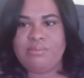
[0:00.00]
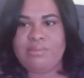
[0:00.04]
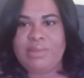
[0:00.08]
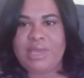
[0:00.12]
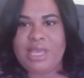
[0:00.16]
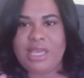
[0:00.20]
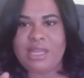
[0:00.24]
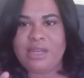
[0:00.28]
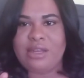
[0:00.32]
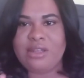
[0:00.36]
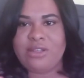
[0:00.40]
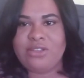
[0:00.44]

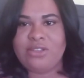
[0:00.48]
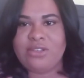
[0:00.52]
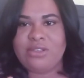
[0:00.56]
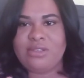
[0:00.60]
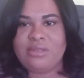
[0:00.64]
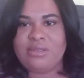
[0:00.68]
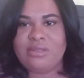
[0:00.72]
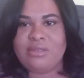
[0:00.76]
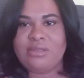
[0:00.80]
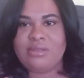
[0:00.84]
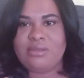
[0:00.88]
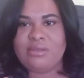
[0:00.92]

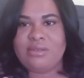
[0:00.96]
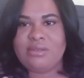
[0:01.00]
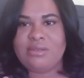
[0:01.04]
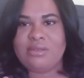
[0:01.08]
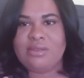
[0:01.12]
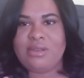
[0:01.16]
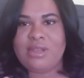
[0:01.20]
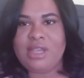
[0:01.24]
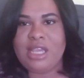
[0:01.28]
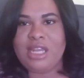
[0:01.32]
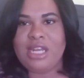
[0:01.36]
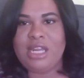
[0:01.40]
bandages
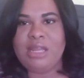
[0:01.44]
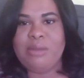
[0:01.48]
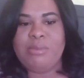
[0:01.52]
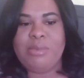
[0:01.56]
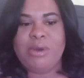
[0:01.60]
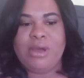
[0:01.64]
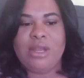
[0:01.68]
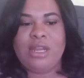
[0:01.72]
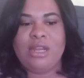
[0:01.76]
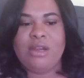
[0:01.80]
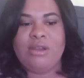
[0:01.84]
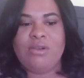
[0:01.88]
and they
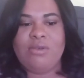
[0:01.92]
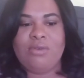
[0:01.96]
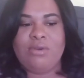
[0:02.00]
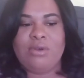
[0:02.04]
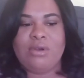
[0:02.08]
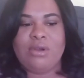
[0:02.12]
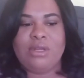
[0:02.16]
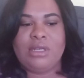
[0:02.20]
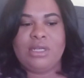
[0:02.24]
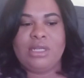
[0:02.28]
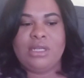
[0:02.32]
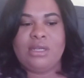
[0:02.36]
put it
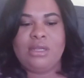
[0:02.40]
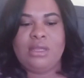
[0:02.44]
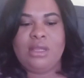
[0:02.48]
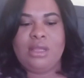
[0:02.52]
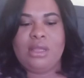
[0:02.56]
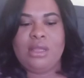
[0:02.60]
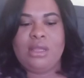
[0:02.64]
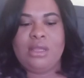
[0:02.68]
on